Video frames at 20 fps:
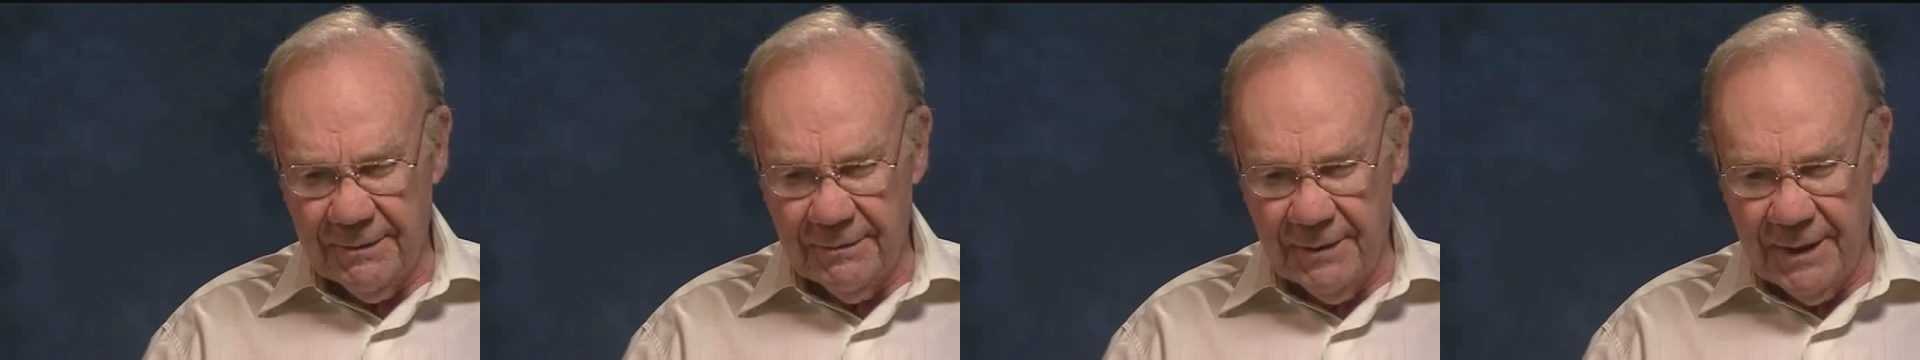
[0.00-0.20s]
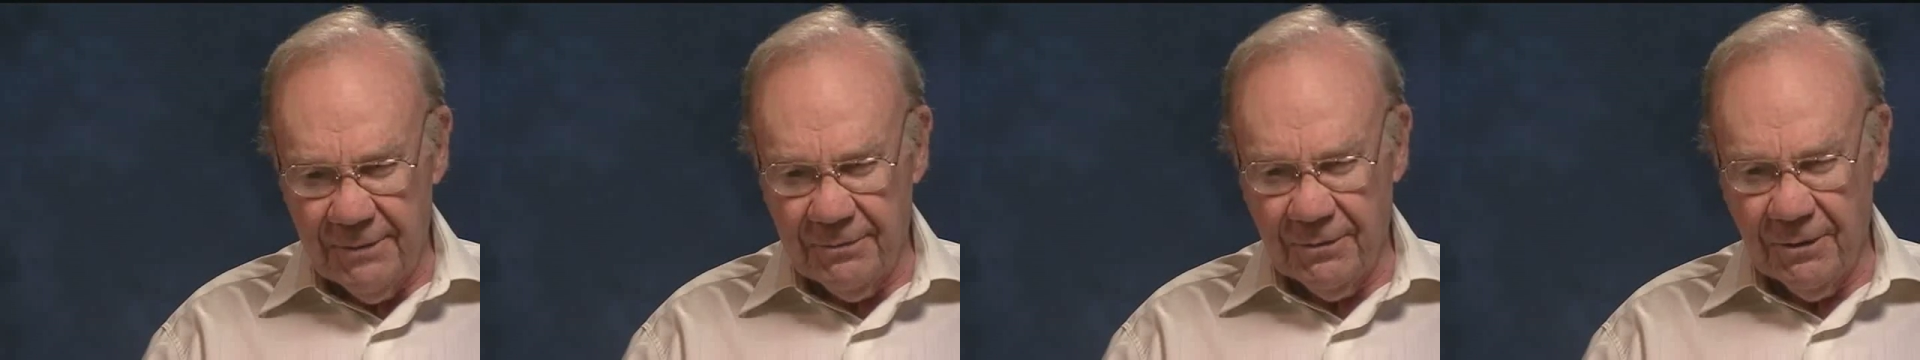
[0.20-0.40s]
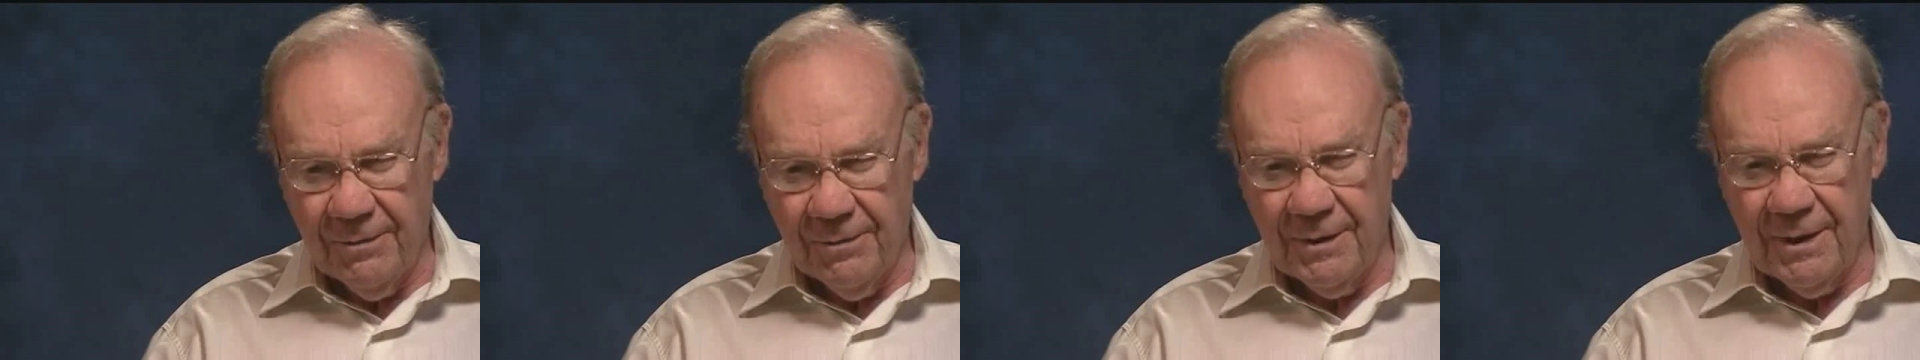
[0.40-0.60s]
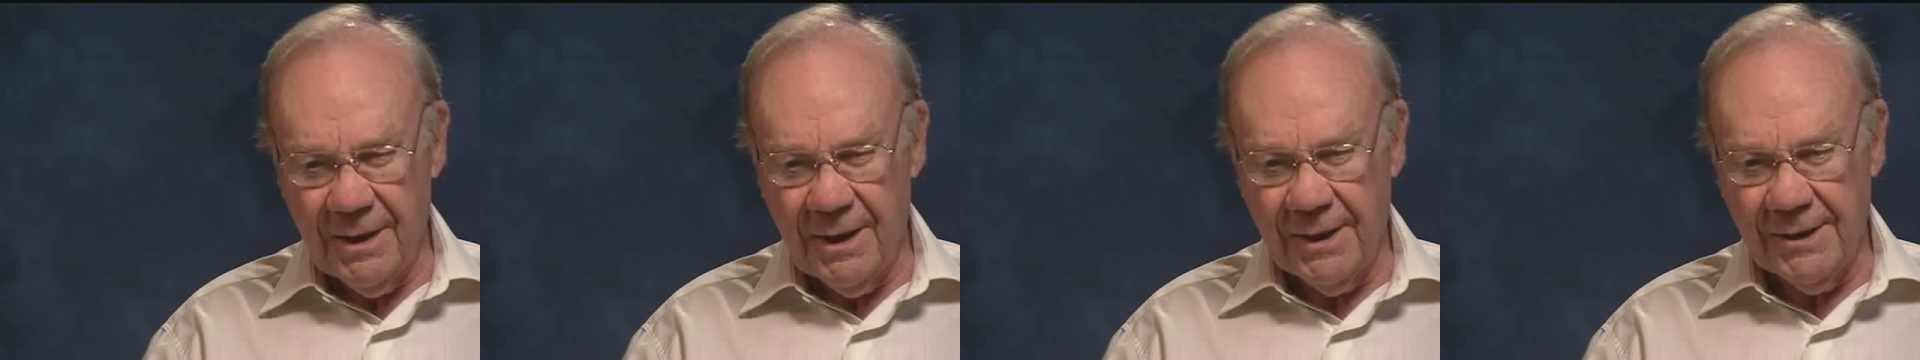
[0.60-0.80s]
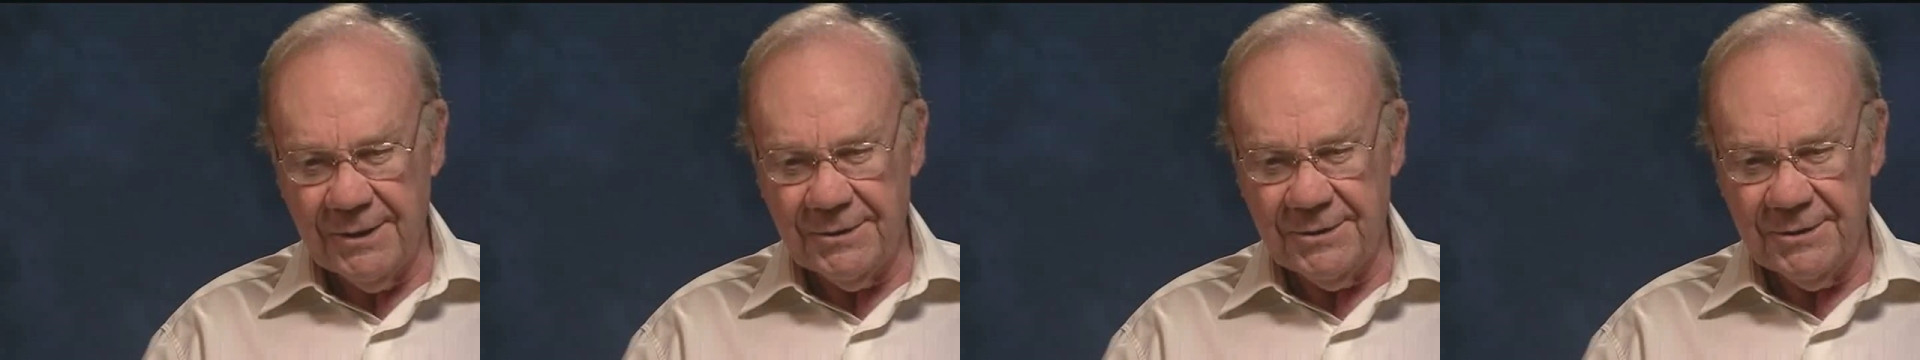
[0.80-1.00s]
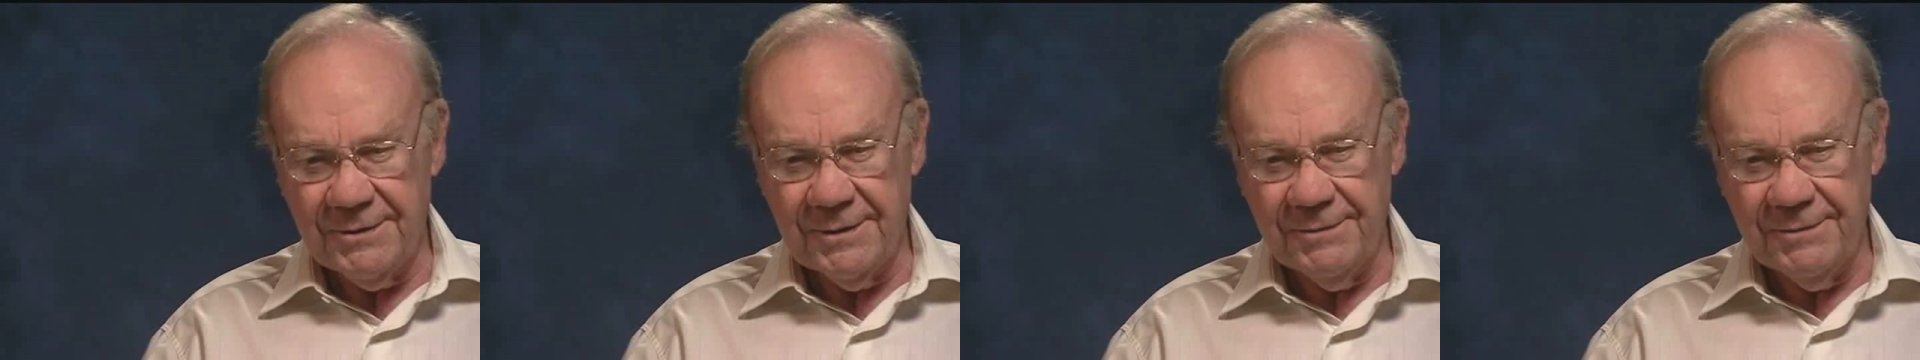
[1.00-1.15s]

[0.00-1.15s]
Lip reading: at Roman Haas